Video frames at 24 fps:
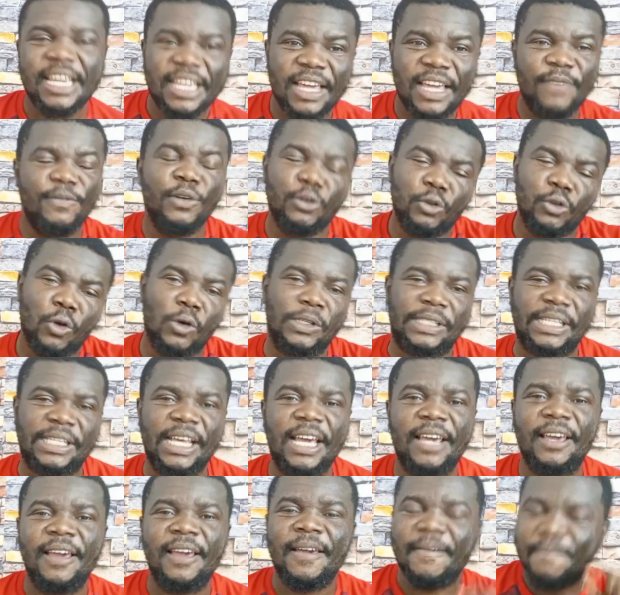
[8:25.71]
Even though
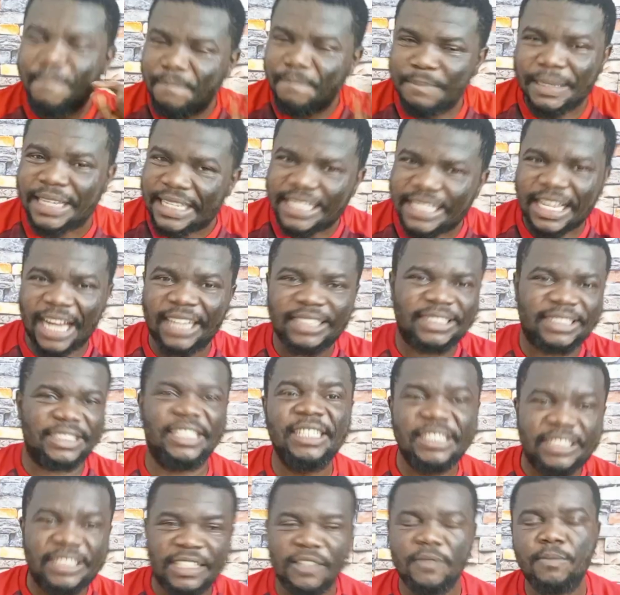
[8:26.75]
say
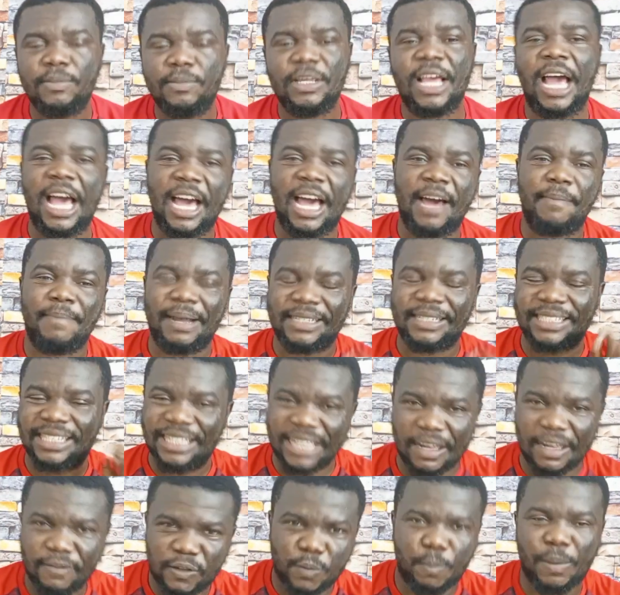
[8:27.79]
Minyanti Dimbia, but
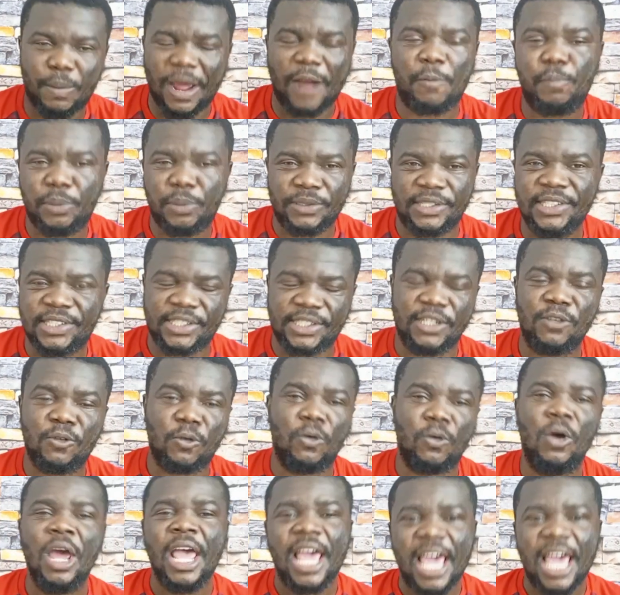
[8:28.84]
left back position,
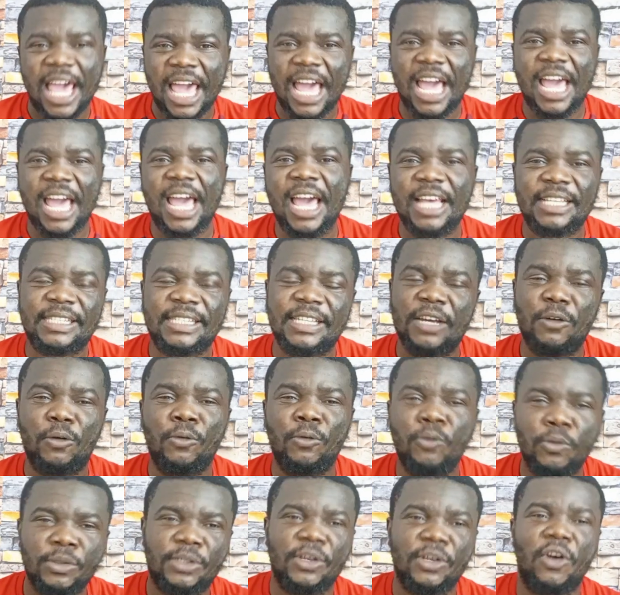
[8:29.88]
no, say
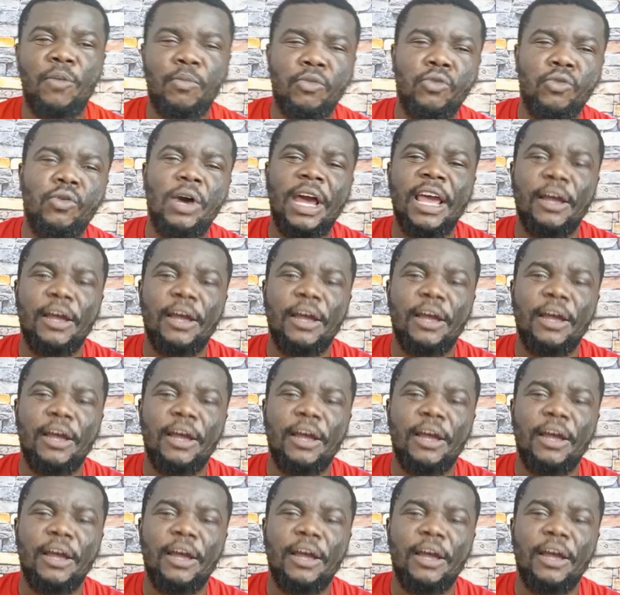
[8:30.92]
Umuse Omo